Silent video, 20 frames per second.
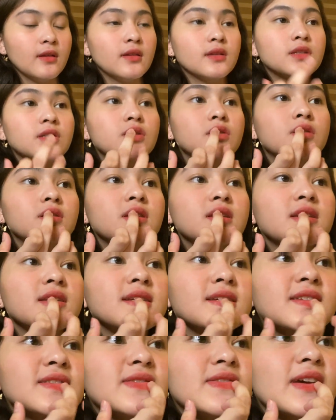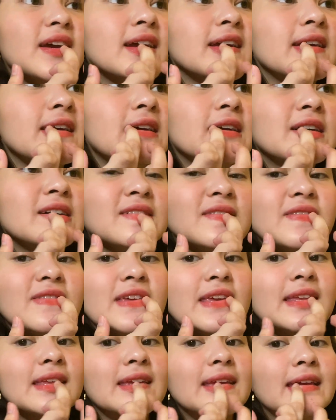So, this is very
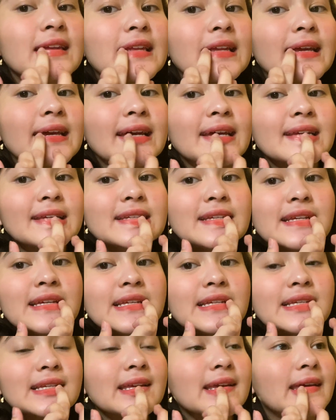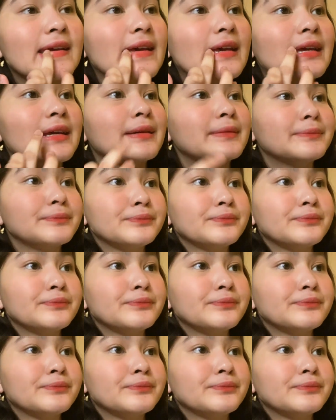convenient, guys, kasi